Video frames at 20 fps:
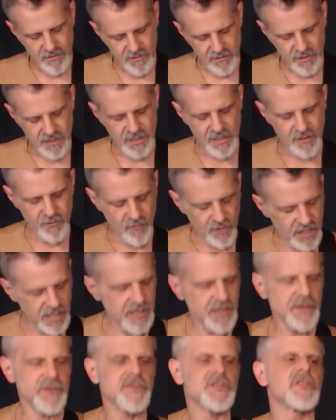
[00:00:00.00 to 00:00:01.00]
Okay,
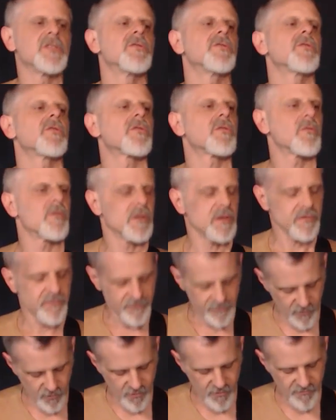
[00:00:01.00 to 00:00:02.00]
1, 2, 3,
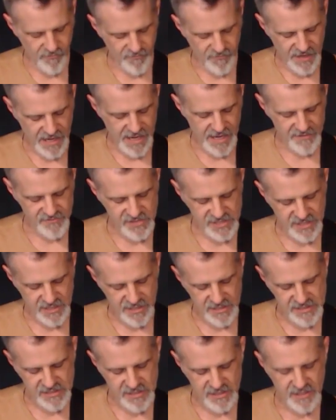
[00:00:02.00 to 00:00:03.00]
4, 5,
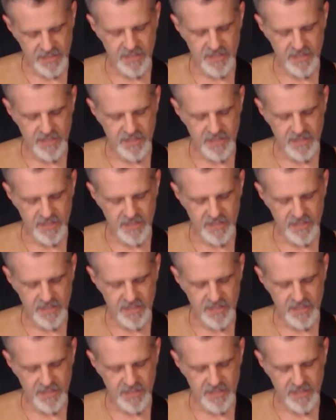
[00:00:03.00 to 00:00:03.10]
6.